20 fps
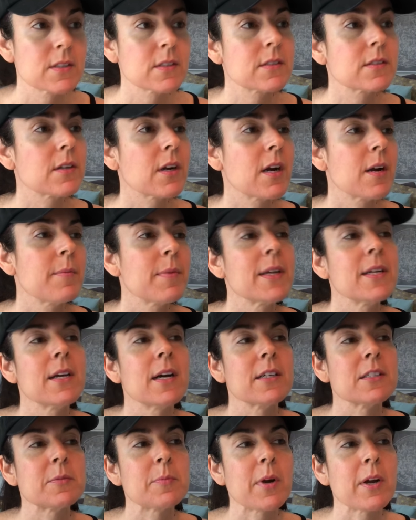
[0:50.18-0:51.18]
Sorry, my
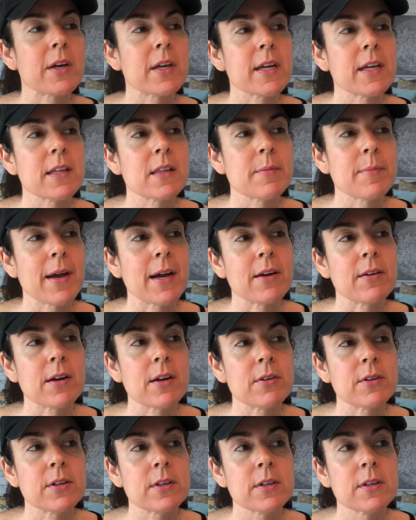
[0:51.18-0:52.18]
dog's barking in the
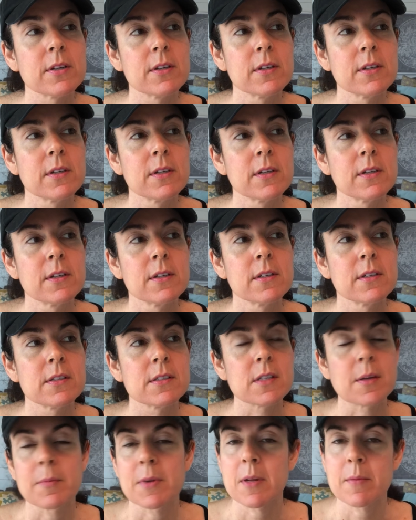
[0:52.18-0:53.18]
background.
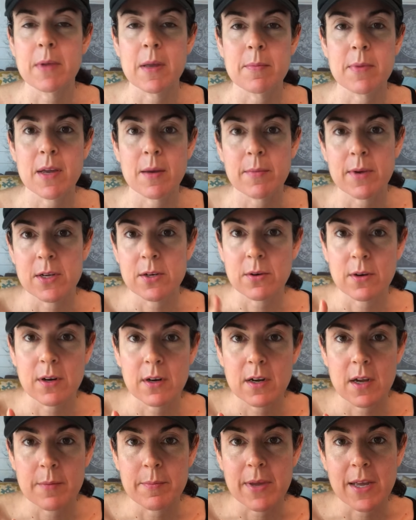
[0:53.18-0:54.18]
Somebody may be at my
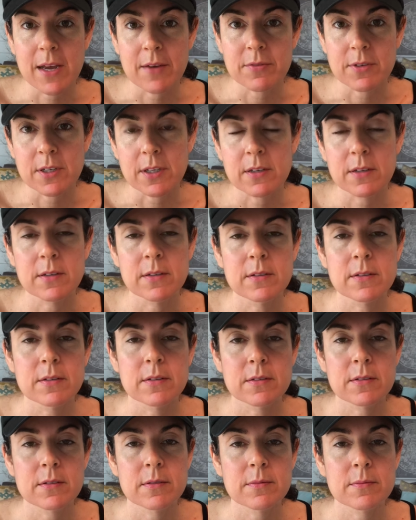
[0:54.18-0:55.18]
door. I may have to
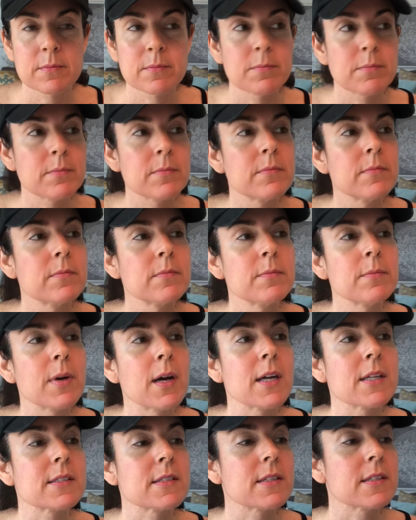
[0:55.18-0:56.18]

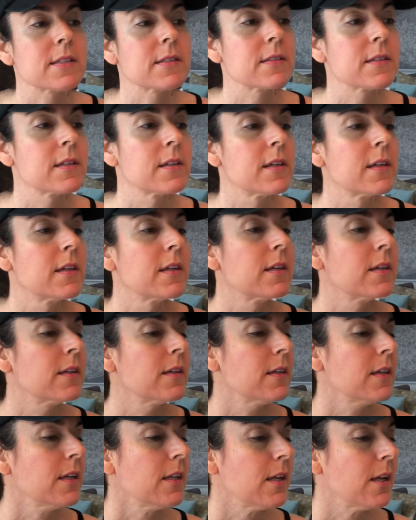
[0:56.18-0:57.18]
pause this.
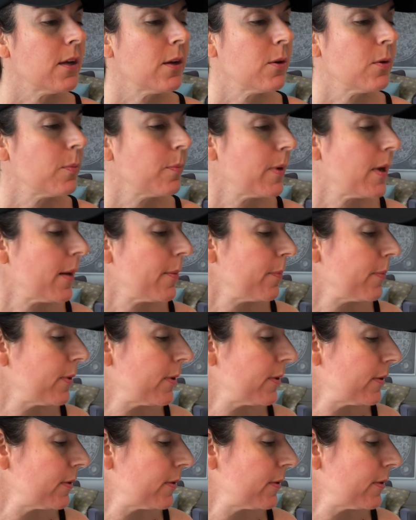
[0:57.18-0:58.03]
Oh, pup.